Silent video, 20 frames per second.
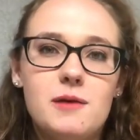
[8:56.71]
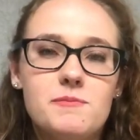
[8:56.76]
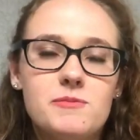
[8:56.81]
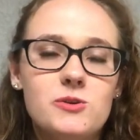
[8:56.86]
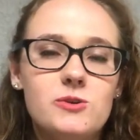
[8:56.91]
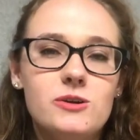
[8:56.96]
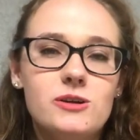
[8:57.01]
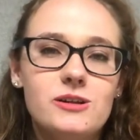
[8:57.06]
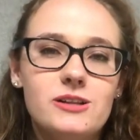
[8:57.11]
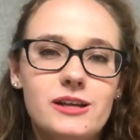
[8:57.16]

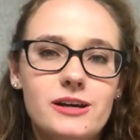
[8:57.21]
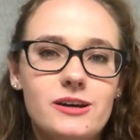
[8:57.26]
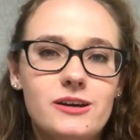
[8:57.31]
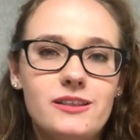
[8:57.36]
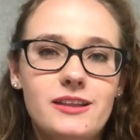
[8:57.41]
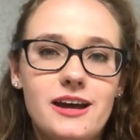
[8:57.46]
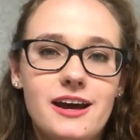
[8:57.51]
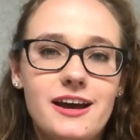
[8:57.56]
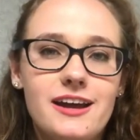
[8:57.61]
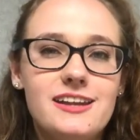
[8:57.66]
You can click on
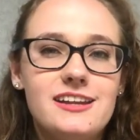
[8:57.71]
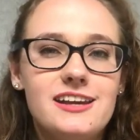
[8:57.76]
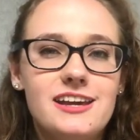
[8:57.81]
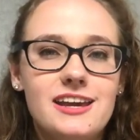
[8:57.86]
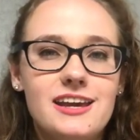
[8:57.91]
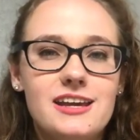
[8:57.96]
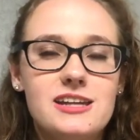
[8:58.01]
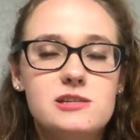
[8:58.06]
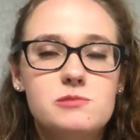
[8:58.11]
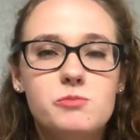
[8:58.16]
that
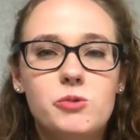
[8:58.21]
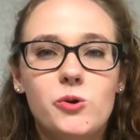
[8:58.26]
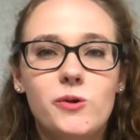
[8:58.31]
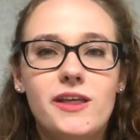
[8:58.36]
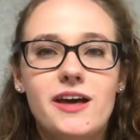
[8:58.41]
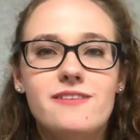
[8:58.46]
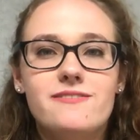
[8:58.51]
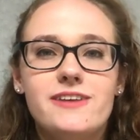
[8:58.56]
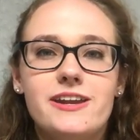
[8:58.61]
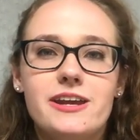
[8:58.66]
and pull
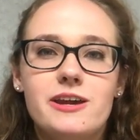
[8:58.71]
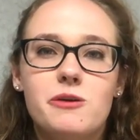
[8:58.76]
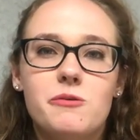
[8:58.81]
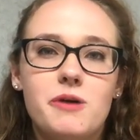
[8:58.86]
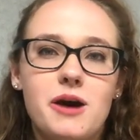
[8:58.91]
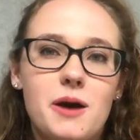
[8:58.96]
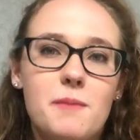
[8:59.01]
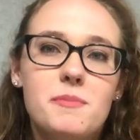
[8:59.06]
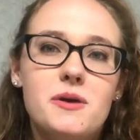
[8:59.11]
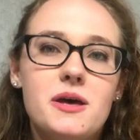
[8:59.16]
that video
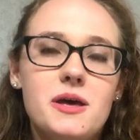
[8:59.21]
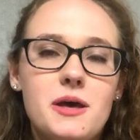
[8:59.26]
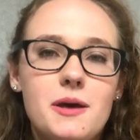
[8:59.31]
up,